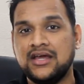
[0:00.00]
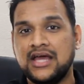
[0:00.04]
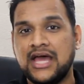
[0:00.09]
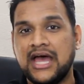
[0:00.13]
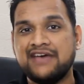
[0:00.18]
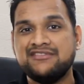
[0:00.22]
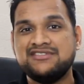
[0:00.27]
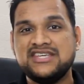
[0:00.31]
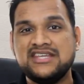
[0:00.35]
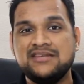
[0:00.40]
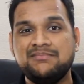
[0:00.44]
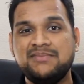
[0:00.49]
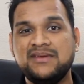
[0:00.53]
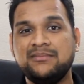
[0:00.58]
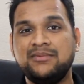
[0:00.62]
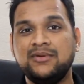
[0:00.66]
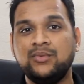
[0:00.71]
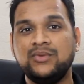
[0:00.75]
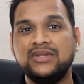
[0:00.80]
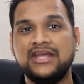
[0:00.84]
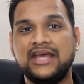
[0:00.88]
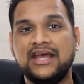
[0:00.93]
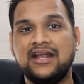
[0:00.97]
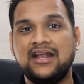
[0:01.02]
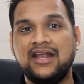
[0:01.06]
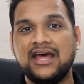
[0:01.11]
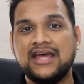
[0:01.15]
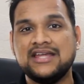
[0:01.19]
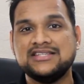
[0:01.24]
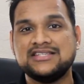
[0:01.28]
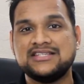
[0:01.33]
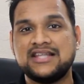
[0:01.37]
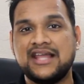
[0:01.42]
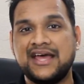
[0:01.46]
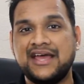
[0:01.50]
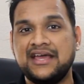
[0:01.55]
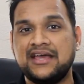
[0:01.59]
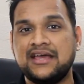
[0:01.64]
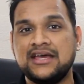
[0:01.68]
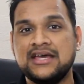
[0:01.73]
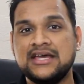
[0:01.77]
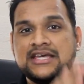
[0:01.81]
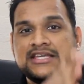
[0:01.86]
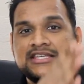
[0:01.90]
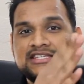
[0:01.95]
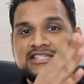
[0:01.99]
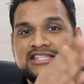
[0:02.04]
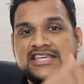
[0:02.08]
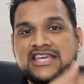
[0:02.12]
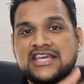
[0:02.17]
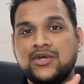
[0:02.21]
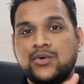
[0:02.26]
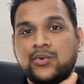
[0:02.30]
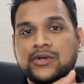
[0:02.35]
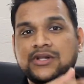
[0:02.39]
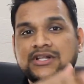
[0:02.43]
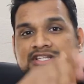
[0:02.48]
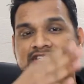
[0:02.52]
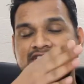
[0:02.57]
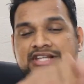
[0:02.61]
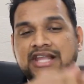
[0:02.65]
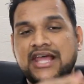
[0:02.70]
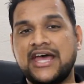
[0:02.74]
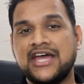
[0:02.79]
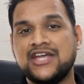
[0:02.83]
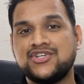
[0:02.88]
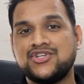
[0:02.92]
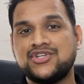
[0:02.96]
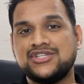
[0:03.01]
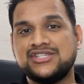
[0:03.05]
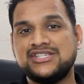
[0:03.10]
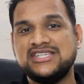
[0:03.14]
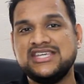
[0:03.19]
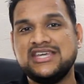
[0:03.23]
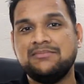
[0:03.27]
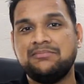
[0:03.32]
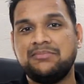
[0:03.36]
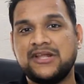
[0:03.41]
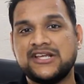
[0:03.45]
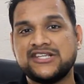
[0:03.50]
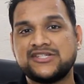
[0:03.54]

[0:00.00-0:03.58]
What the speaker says: I've seen people with headlines like SQL slash C++